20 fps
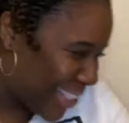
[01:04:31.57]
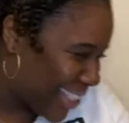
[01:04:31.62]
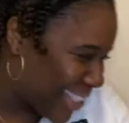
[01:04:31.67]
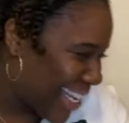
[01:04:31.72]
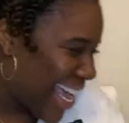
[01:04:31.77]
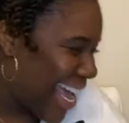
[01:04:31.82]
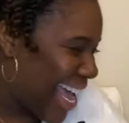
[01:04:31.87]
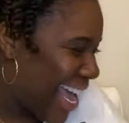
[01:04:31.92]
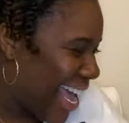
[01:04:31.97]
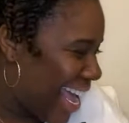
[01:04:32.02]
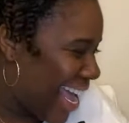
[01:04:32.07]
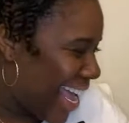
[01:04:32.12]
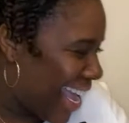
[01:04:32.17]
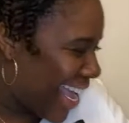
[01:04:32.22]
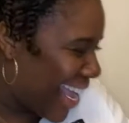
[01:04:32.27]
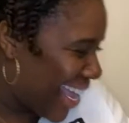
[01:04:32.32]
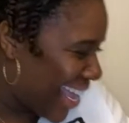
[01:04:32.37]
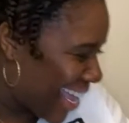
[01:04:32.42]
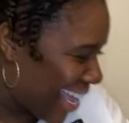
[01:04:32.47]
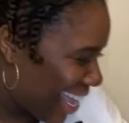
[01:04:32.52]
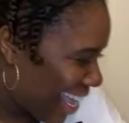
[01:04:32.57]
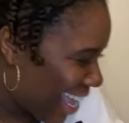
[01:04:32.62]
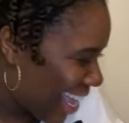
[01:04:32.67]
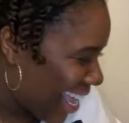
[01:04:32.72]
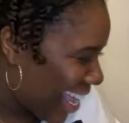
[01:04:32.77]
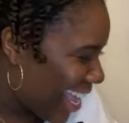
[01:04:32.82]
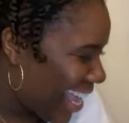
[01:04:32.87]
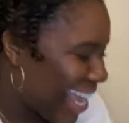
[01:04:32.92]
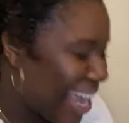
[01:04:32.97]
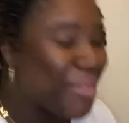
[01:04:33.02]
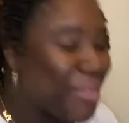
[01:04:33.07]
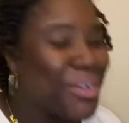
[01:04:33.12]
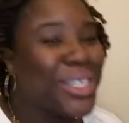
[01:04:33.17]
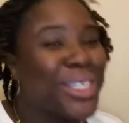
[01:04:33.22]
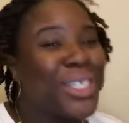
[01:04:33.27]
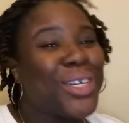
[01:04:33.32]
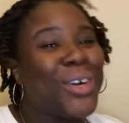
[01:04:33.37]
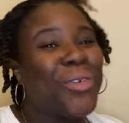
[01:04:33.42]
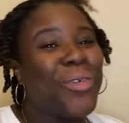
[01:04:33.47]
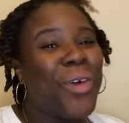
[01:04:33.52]
said it was
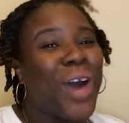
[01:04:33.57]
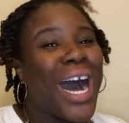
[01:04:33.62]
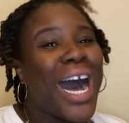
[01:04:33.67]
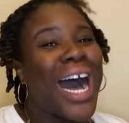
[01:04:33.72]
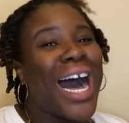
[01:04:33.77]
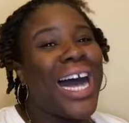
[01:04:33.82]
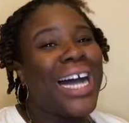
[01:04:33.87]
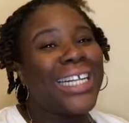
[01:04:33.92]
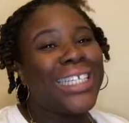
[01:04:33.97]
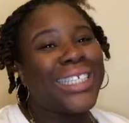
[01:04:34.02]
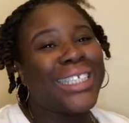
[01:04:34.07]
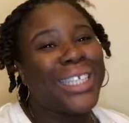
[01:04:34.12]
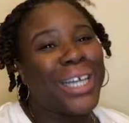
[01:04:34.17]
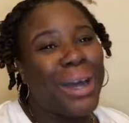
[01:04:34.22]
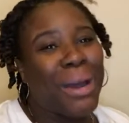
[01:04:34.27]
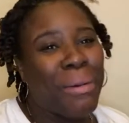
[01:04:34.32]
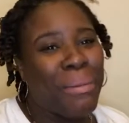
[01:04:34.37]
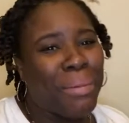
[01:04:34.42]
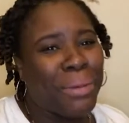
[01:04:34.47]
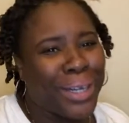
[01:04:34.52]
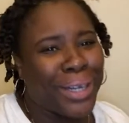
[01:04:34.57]
the wine tumbler